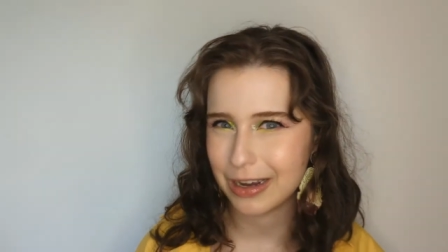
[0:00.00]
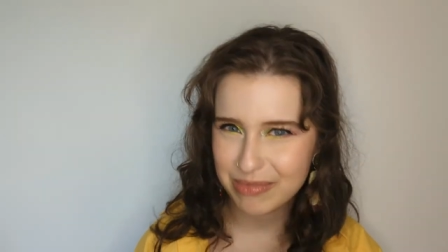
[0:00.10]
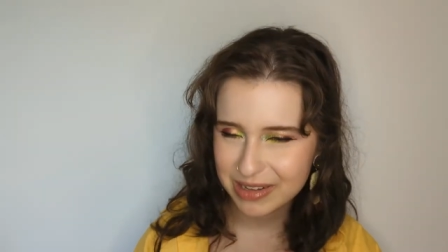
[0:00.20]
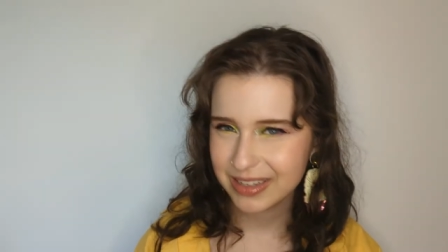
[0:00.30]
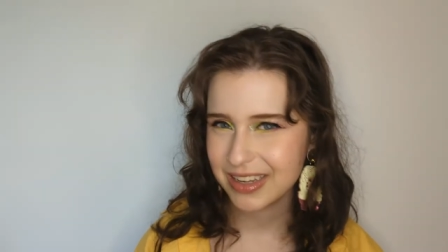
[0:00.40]

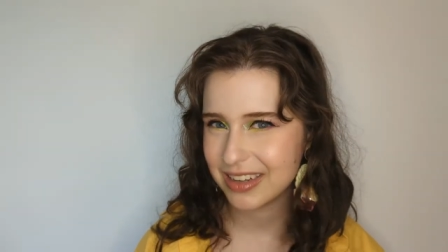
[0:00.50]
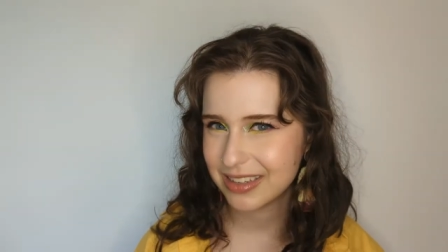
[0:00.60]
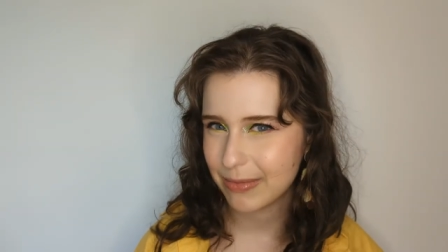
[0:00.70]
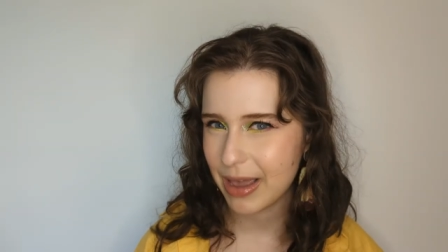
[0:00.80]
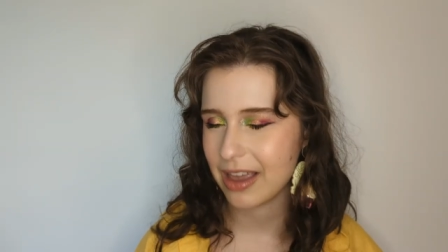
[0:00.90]
I've been
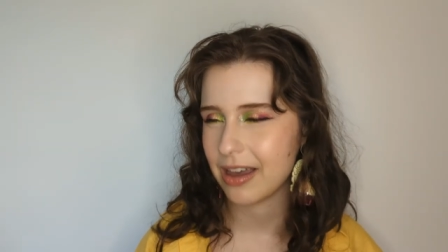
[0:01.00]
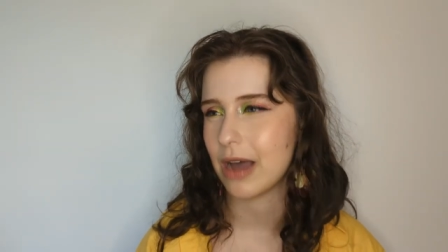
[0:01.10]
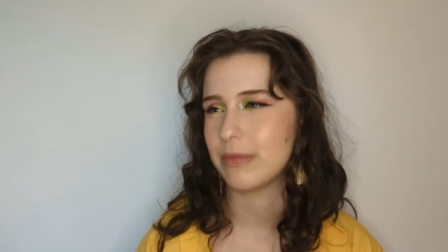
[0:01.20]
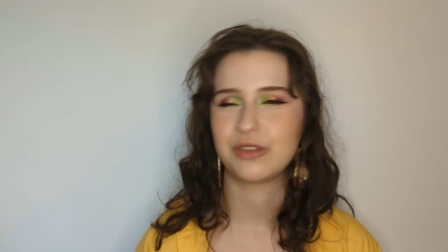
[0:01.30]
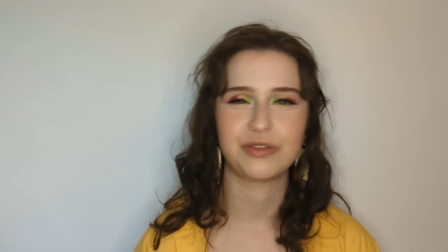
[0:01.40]
seeing some hate
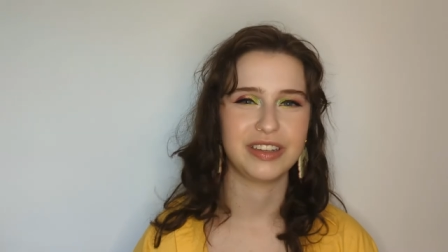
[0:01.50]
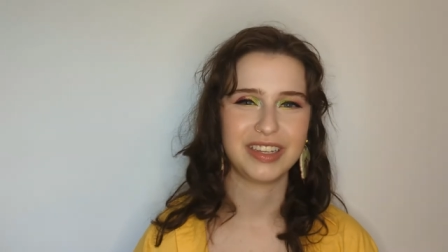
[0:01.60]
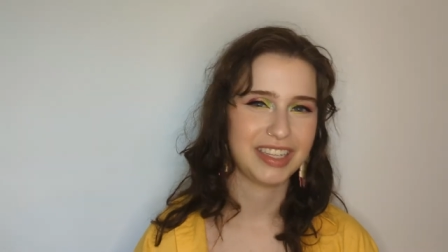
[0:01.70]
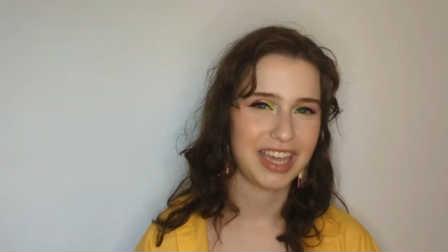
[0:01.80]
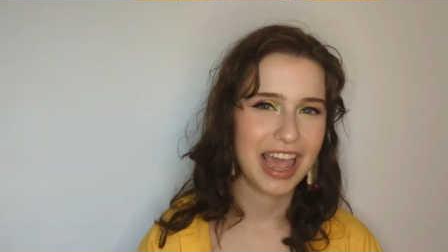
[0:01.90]
comments
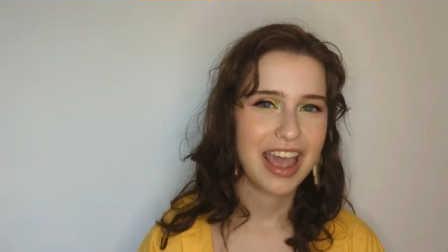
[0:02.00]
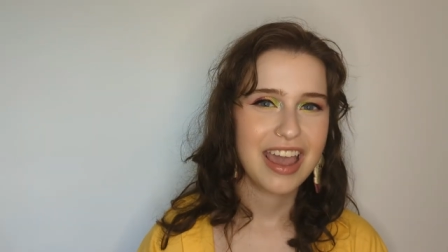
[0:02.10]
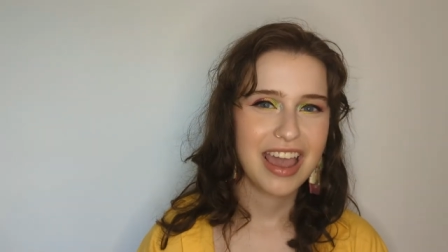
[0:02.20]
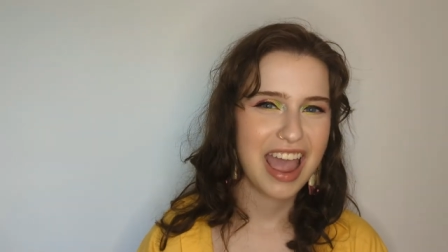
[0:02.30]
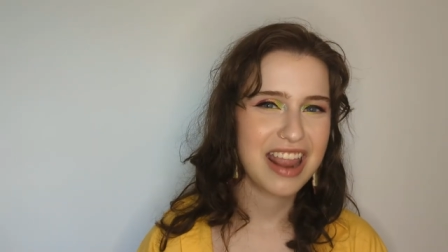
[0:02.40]
recently,
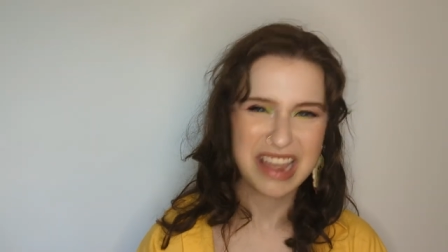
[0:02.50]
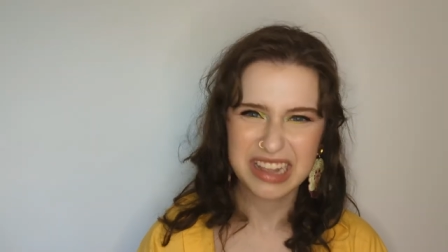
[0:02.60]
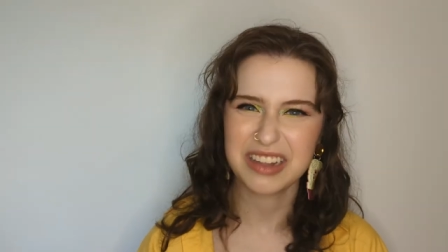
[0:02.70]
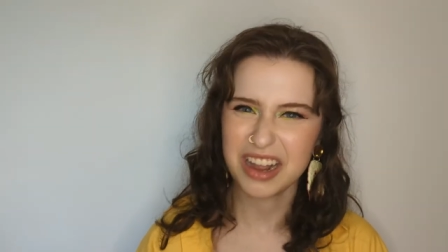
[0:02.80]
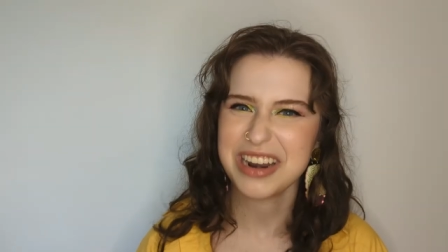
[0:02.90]
and
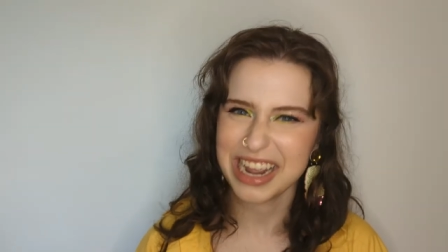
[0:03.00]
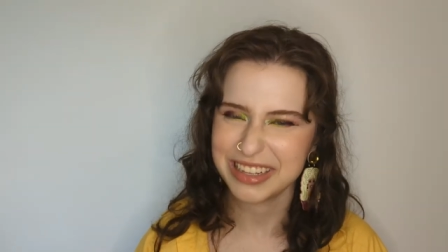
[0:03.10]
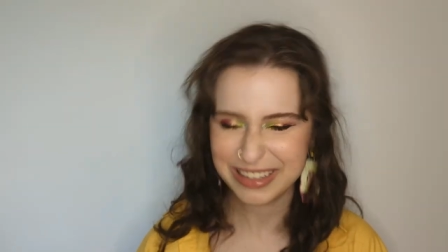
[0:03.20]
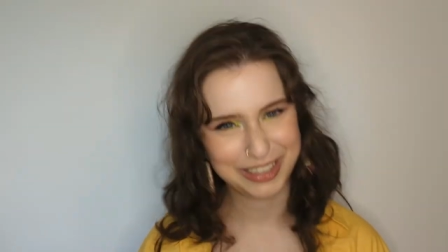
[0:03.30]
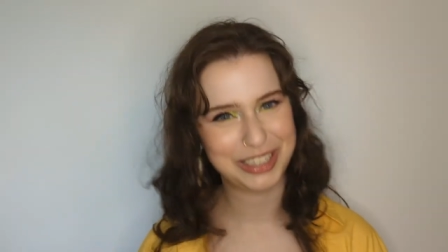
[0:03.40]
that's not
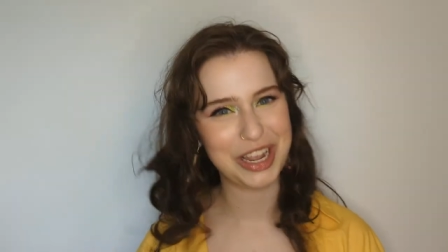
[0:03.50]
nice.